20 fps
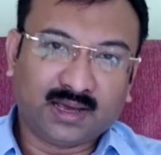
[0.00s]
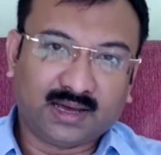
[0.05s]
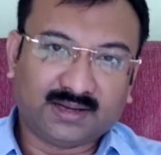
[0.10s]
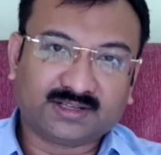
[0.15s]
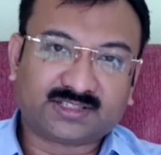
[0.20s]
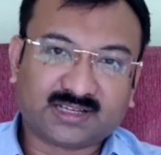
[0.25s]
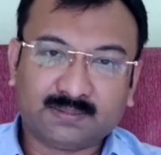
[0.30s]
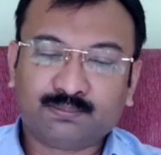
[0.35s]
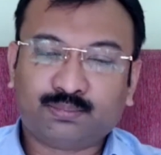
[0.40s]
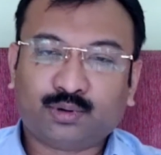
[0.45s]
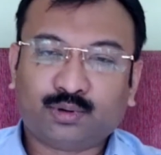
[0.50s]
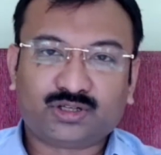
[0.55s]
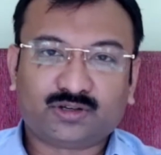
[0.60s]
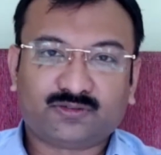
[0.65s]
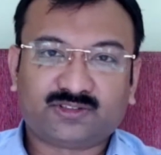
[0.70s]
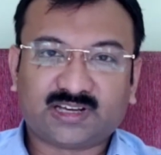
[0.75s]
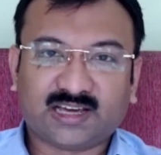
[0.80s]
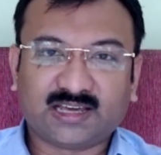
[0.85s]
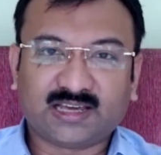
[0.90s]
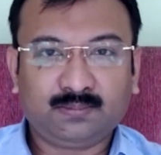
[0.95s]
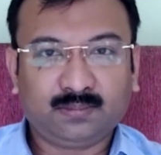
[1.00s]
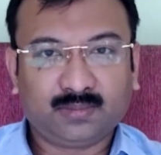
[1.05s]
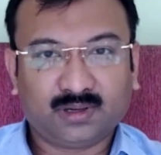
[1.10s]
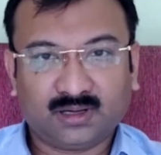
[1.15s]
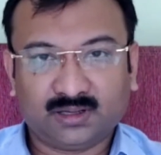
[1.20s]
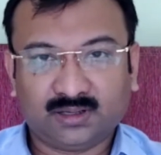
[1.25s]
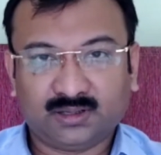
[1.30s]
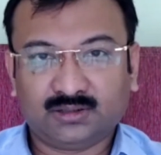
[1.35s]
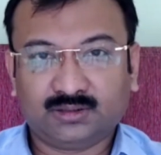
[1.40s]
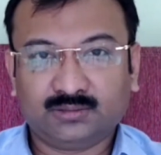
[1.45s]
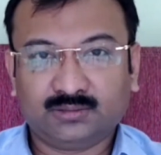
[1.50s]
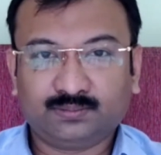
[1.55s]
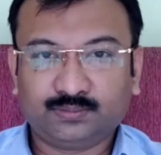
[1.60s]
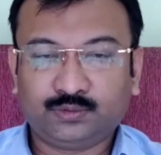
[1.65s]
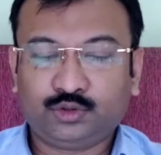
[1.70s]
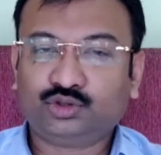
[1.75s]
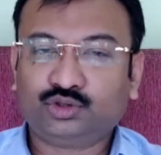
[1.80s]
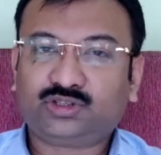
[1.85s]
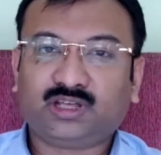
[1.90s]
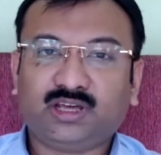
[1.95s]
At the same point of time,
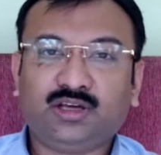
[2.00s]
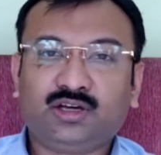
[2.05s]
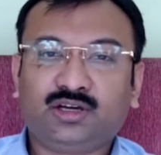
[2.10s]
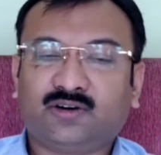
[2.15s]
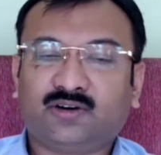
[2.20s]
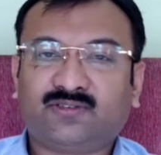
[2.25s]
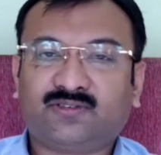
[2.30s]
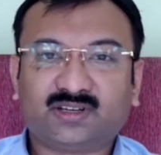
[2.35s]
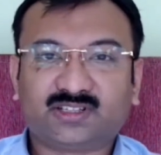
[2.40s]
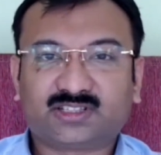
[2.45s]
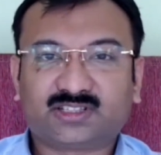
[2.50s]
do think of